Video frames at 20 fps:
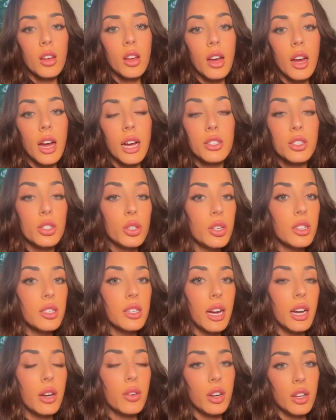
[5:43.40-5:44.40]
As soon as
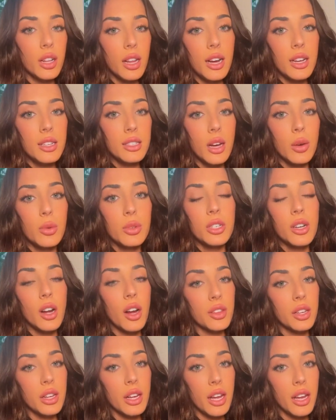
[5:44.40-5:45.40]
I had realized that was not
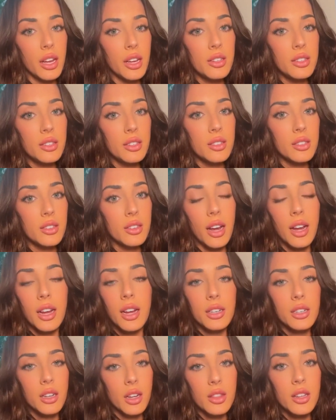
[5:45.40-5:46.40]
the case, I
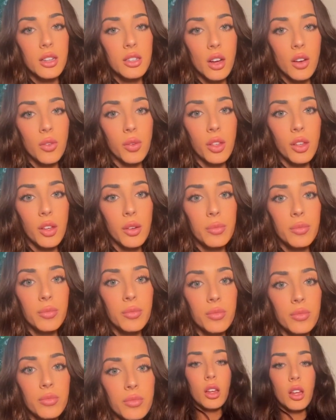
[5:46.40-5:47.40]
had cut things off with him.
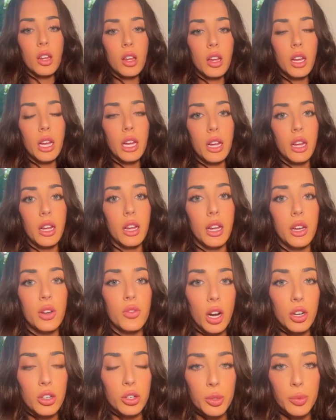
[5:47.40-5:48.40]
In
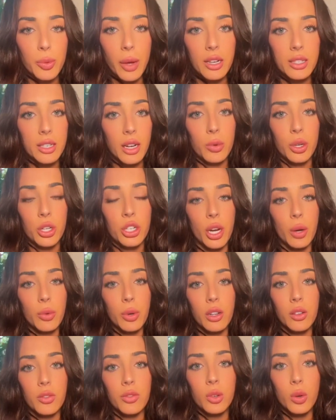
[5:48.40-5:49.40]
retrospect, I wish I would
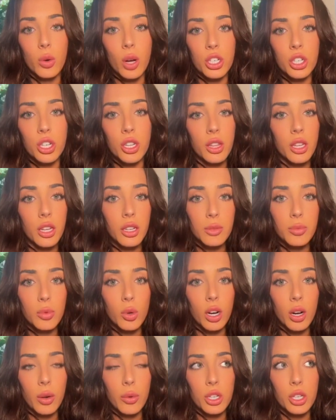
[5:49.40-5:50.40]
have questioned things more.
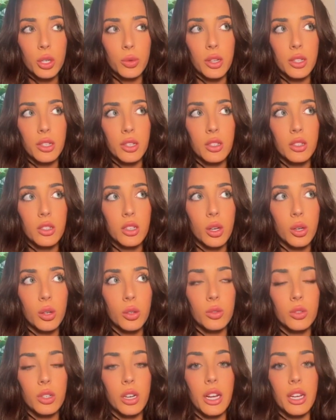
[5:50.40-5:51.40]
I wish I wasn't
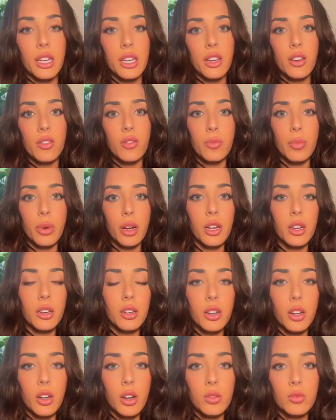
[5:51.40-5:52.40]
so naive, but,
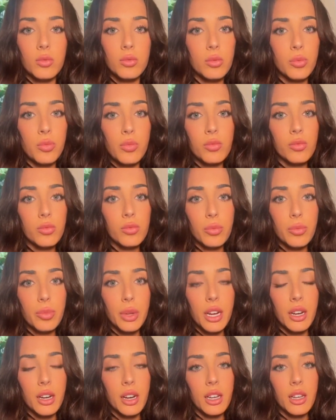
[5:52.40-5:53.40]
you know,
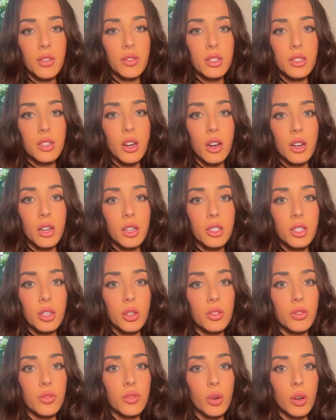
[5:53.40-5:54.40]
being naive is not an
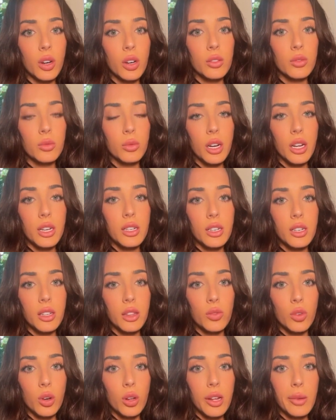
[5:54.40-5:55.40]
excuse for what I did and the
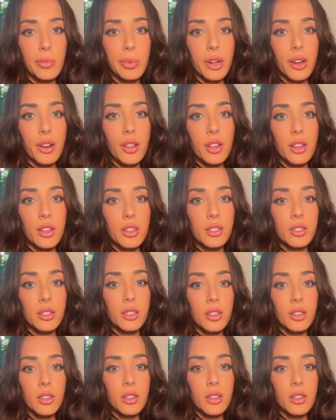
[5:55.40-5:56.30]
role I played in this.